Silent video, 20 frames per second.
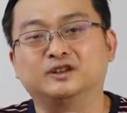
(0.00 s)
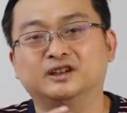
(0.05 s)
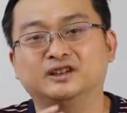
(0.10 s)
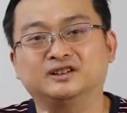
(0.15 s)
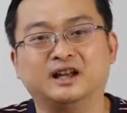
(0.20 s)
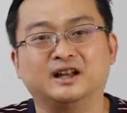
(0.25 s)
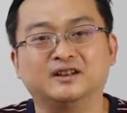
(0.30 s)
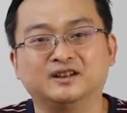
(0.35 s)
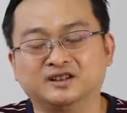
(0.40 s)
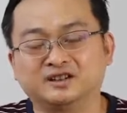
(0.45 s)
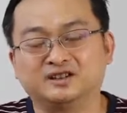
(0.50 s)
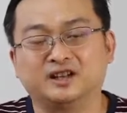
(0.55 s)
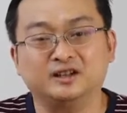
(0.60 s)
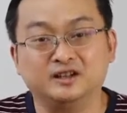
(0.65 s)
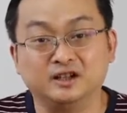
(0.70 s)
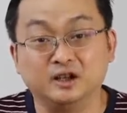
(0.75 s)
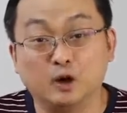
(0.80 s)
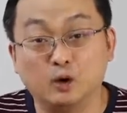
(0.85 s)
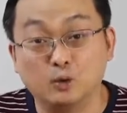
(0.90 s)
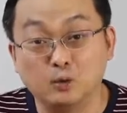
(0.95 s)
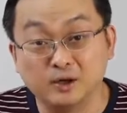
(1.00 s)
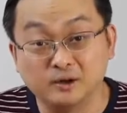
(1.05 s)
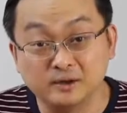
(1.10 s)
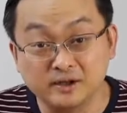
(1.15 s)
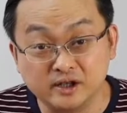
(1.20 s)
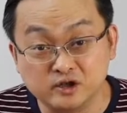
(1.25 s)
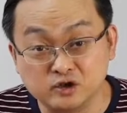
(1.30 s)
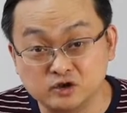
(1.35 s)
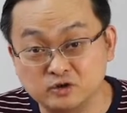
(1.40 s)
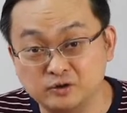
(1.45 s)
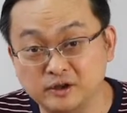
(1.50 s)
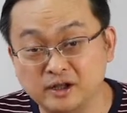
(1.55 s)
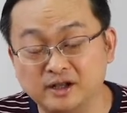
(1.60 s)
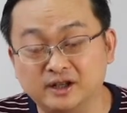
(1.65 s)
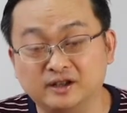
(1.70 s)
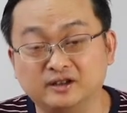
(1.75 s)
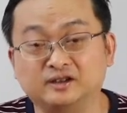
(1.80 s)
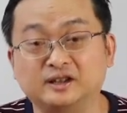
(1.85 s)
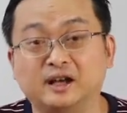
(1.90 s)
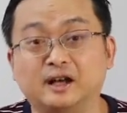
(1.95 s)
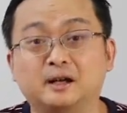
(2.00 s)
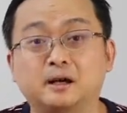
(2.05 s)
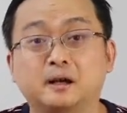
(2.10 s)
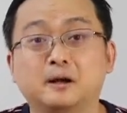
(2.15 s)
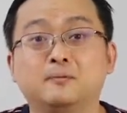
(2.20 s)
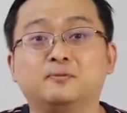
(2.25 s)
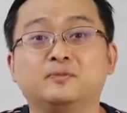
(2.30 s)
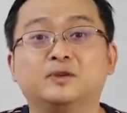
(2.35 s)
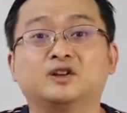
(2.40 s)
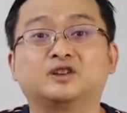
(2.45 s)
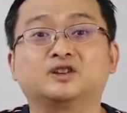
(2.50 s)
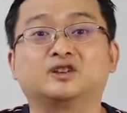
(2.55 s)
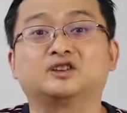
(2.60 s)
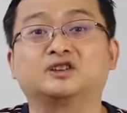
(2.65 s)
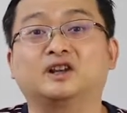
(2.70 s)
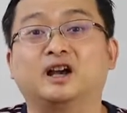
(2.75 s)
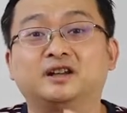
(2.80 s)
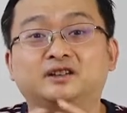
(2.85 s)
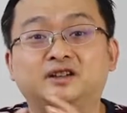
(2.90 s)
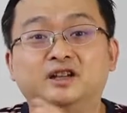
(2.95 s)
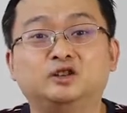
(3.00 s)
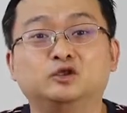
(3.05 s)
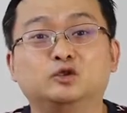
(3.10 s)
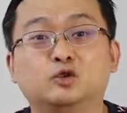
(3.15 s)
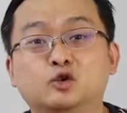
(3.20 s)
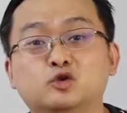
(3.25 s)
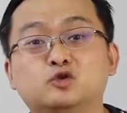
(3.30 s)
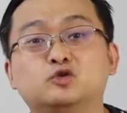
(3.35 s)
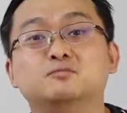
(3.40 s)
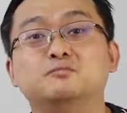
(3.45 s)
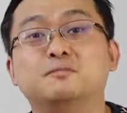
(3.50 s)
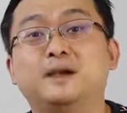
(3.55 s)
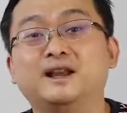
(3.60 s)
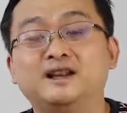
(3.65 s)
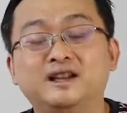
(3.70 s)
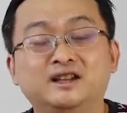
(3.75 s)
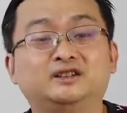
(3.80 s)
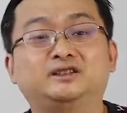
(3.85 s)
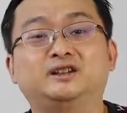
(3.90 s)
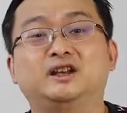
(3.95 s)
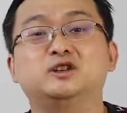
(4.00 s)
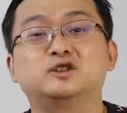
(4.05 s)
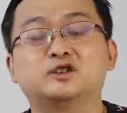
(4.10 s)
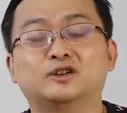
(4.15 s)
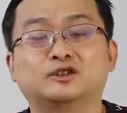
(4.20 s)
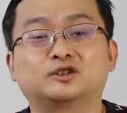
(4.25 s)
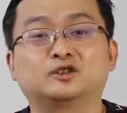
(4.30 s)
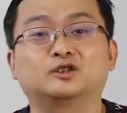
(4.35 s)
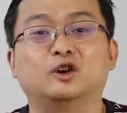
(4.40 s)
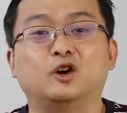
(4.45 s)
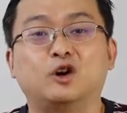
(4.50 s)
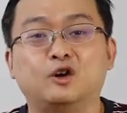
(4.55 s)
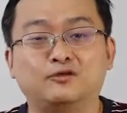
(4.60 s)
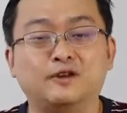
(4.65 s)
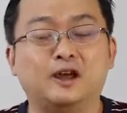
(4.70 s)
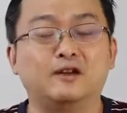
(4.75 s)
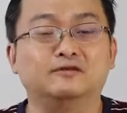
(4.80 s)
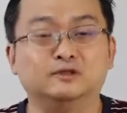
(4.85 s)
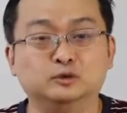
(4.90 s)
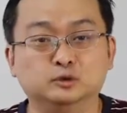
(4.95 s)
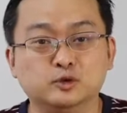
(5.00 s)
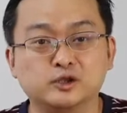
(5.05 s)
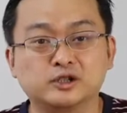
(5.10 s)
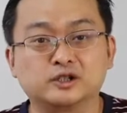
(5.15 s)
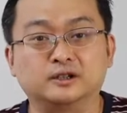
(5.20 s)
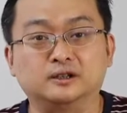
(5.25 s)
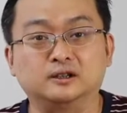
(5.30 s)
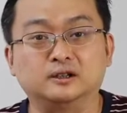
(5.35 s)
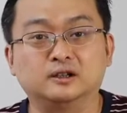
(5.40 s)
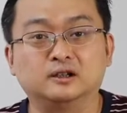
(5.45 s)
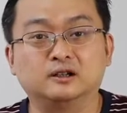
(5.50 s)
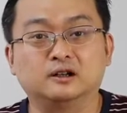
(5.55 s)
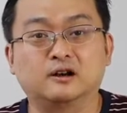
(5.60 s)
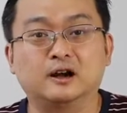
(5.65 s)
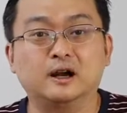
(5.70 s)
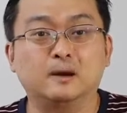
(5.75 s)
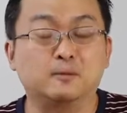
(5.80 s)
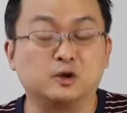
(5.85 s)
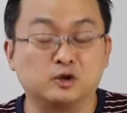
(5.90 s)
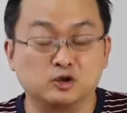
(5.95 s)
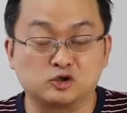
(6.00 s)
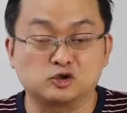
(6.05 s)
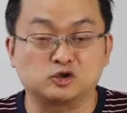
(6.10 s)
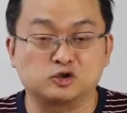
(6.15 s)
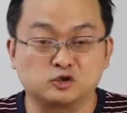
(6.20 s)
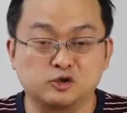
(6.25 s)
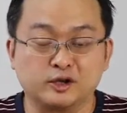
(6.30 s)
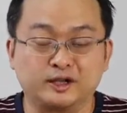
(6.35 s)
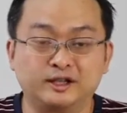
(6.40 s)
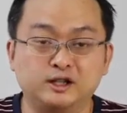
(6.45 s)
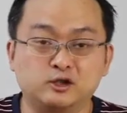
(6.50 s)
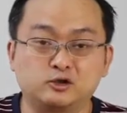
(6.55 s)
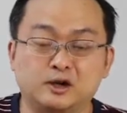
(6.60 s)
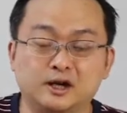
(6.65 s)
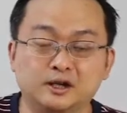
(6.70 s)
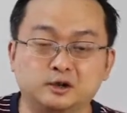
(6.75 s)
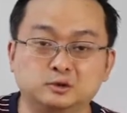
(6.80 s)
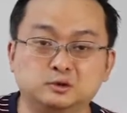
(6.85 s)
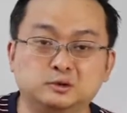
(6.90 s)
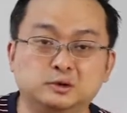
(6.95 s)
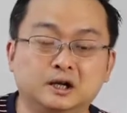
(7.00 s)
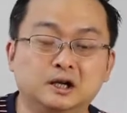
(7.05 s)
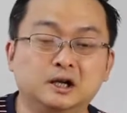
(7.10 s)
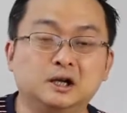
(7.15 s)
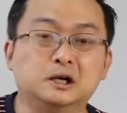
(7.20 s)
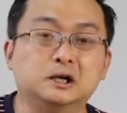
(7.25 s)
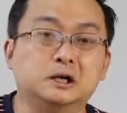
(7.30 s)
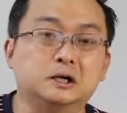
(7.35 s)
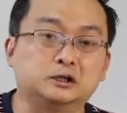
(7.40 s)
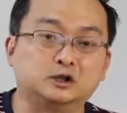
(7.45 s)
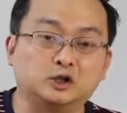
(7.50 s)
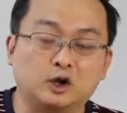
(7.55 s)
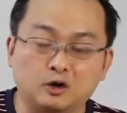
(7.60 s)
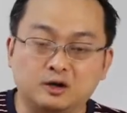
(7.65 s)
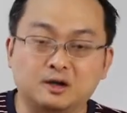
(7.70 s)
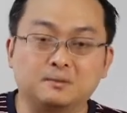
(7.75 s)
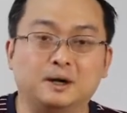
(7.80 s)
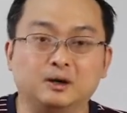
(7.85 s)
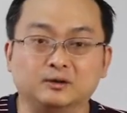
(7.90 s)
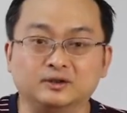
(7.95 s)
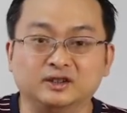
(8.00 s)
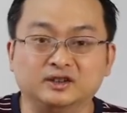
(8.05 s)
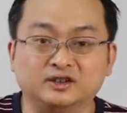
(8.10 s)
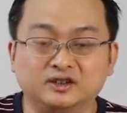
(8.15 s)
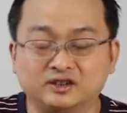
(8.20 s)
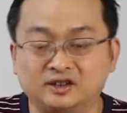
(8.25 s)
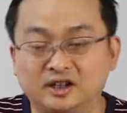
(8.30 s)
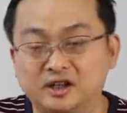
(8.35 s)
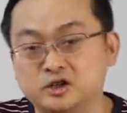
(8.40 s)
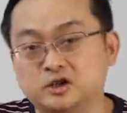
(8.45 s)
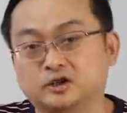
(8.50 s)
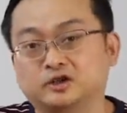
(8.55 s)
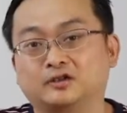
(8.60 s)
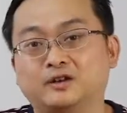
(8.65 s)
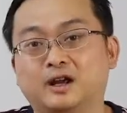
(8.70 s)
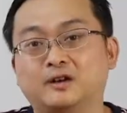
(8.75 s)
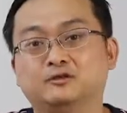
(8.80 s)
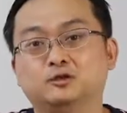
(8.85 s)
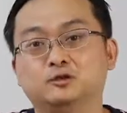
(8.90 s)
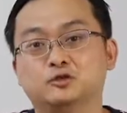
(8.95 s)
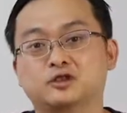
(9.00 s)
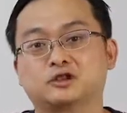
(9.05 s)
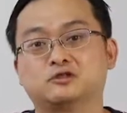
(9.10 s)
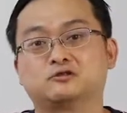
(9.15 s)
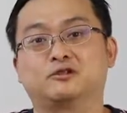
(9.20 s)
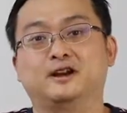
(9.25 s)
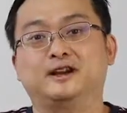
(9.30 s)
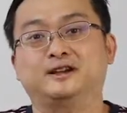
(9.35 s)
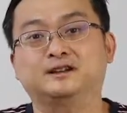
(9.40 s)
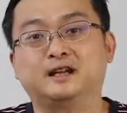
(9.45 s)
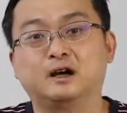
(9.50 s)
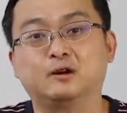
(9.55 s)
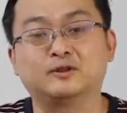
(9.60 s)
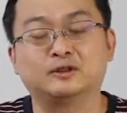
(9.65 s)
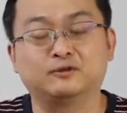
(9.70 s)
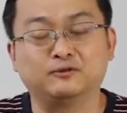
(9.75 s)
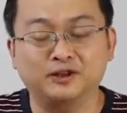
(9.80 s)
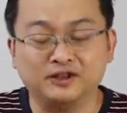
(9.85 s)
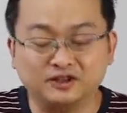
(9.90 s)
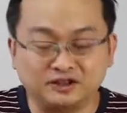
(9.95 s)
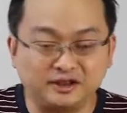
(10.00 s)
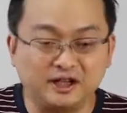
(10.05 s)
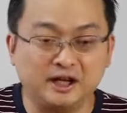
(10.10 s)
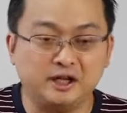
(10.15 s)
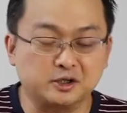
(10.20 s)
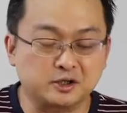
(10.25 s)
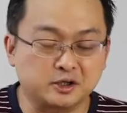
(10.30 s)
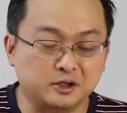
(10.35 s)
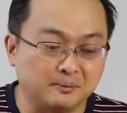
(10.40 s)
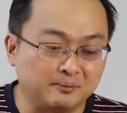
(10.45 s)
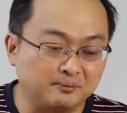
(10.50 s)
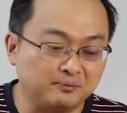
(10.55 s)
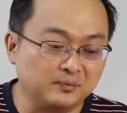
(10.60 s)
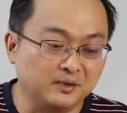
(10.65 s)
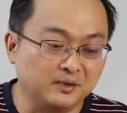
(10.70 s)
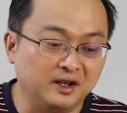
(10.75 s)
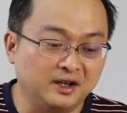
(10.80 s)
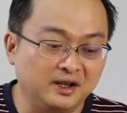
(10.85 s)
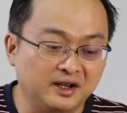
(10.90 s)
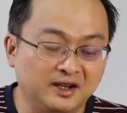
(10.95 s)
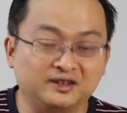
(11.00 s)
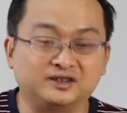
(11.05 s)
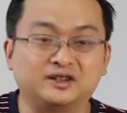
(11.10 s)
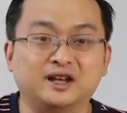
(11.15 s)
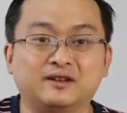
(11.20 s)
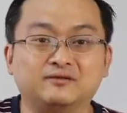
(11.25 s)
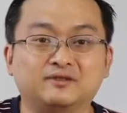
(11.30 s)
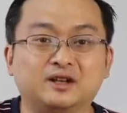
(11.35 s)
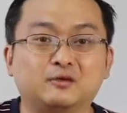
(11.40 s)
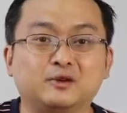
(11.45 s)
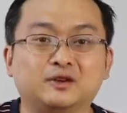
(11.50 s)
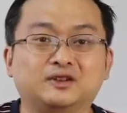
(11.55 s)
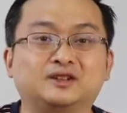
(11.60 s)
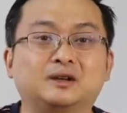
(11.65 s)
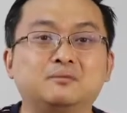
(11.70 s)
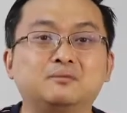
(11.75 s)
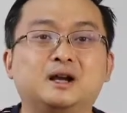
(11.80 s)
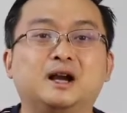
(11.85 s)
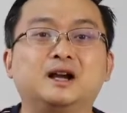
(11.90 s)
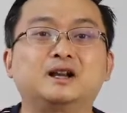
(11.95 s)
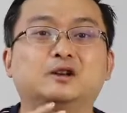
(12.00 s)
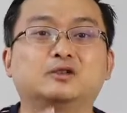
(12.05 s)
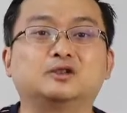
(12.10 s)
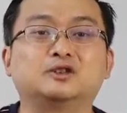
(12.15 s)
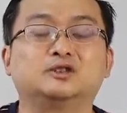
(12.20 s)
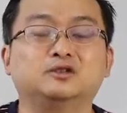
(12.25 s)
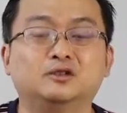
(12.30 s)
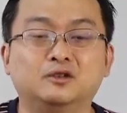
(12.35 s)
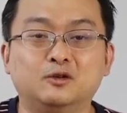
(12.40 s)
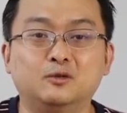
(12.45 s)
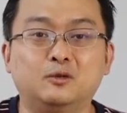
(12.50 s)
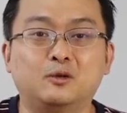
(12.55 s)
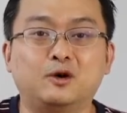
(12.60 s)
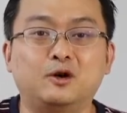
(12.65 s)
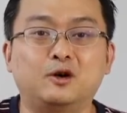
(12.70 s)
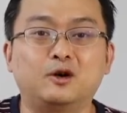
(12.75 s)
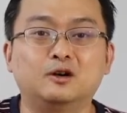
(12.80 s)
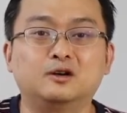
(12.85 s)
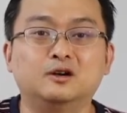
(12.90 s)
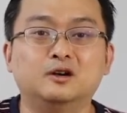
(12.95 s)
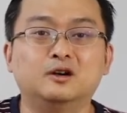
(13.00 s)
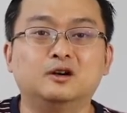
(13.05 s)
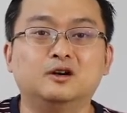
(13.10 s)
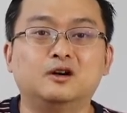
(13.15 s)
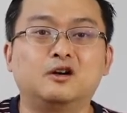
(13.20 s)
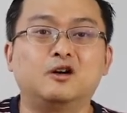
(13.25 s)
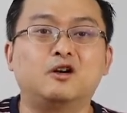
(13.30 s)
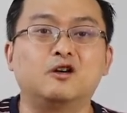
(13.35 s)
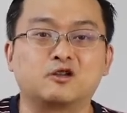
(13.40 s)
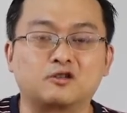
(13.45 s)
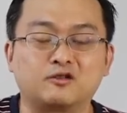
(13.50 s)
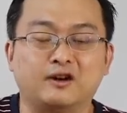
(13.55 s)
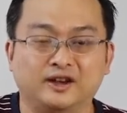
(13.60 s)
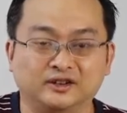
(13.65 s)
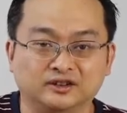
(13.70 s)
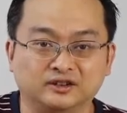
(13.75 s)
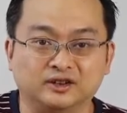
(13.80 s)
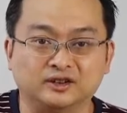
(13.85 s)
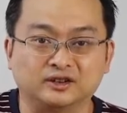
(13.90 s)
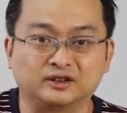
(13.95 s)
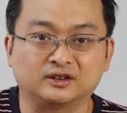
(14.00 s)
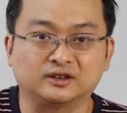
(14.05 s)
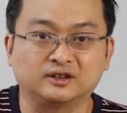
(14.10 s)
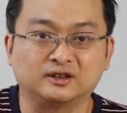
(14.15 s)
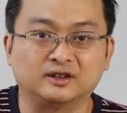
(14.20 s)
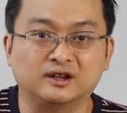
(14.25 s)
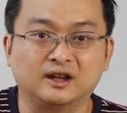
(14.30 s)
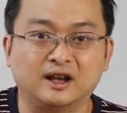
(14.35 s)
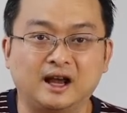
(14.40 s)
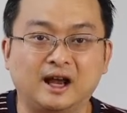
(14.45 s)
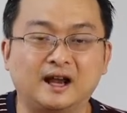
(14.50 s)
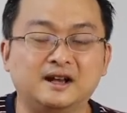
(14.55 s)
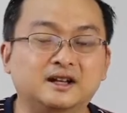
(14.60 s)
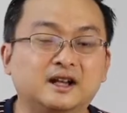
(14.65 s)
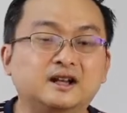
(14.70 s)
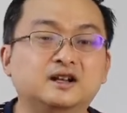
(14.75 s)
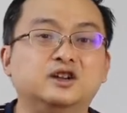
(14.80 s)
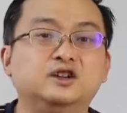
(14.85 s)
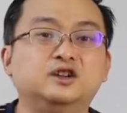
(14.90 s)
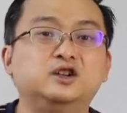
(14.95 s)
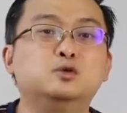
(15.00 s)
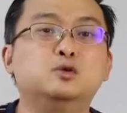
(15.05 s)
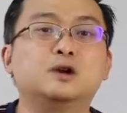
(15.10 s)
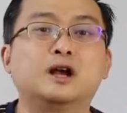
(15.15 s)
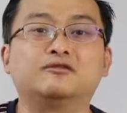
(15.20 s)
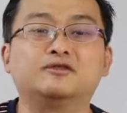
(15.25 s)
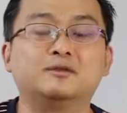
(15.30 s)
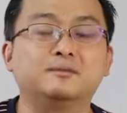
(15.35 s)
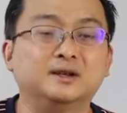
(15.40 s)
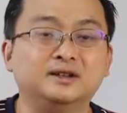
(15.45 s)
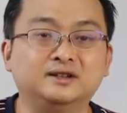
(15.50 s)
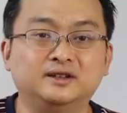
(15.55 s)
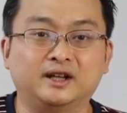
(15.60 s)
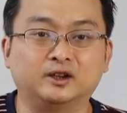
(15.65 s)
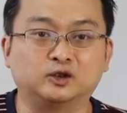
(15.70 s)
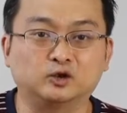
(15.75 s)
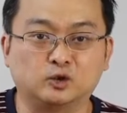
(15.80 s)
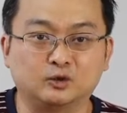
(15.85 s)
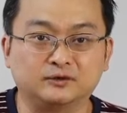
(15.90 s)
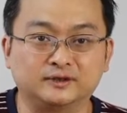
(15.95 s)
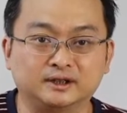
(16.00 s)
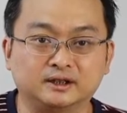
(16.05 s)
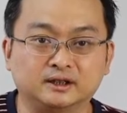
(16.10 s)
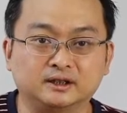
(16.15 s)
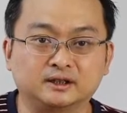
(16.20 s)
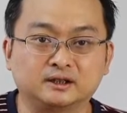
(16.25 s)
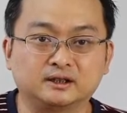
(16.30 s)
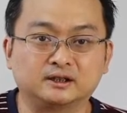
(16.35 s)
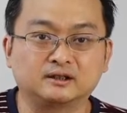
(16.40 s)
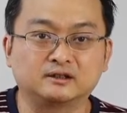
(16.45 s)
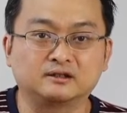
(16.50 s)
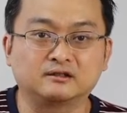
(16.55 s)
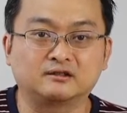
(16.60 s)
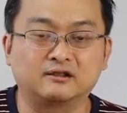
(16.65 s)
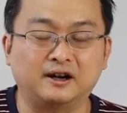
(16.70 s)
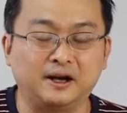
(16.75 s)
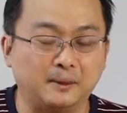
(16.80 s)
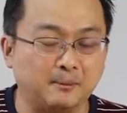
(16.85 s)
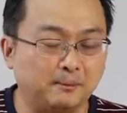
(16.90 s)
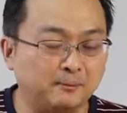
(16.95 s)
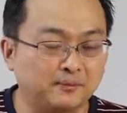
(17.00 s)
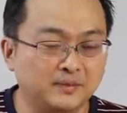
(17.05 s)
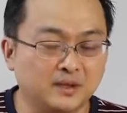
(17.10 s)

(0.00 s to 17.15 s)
on his understanding of world history is that societies go through many stages of evolution. All right, I'm going to quickly try to talk about these stages of evolution right now. The first stage is that there is some kind of civil war or crisis, and then a new government takes over, right?